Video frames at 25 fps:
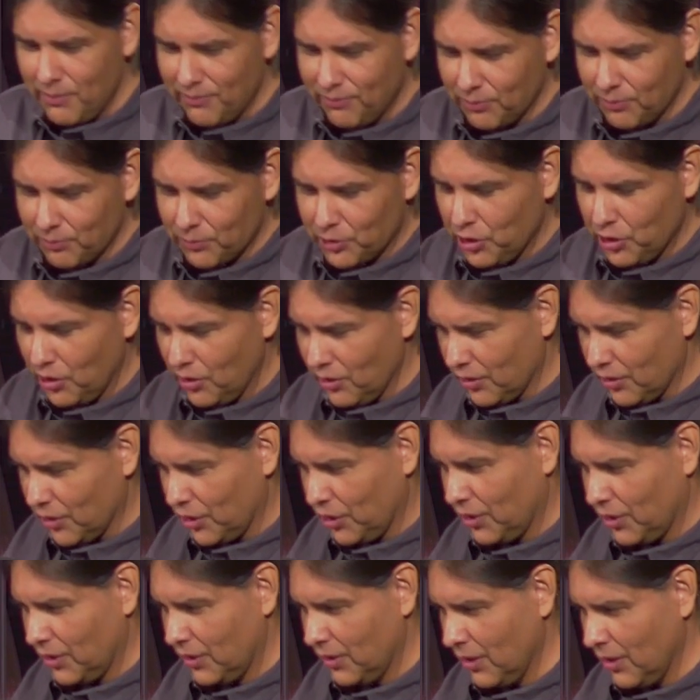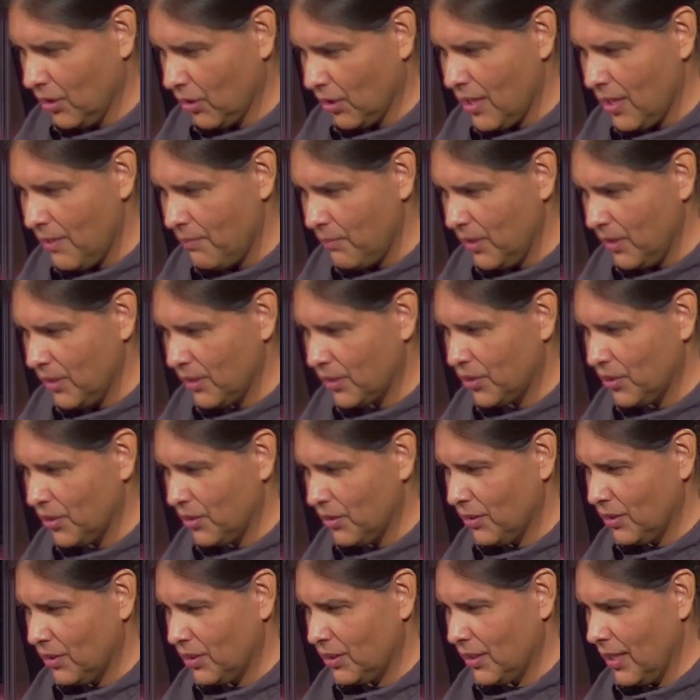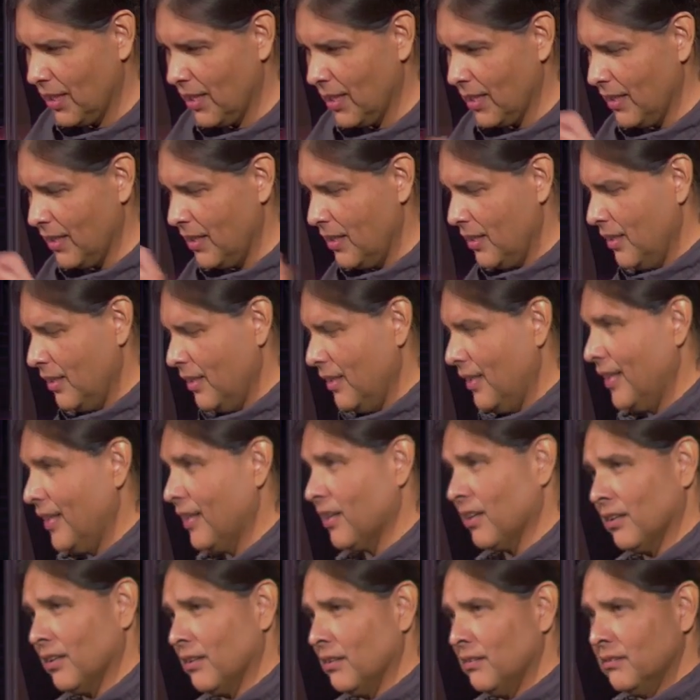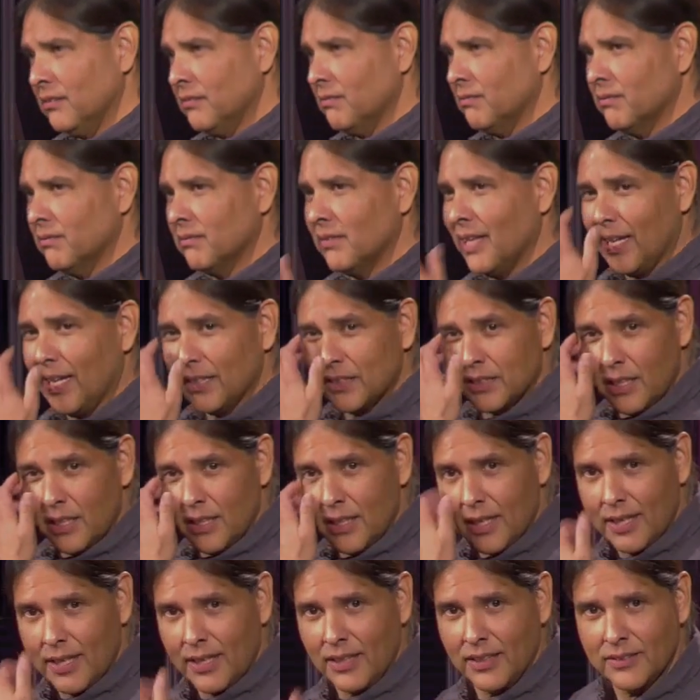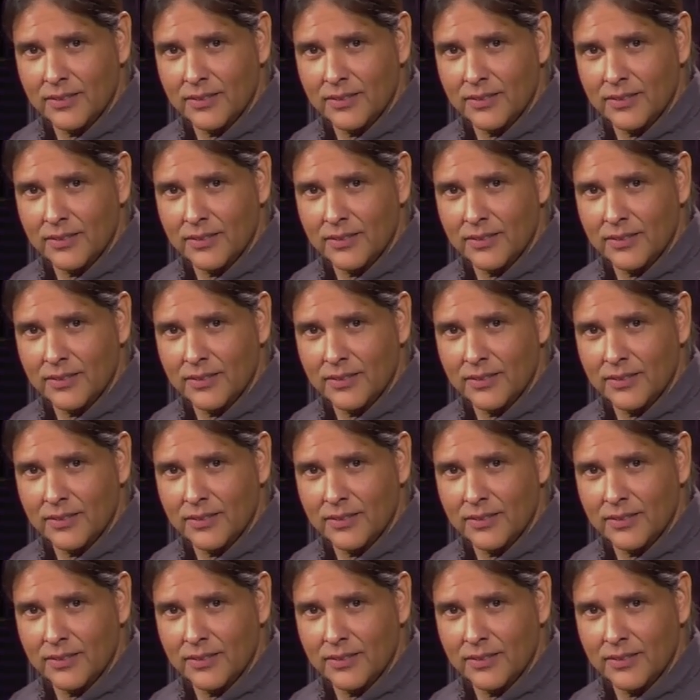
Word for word: from church or coming to church uh, here last Sunday.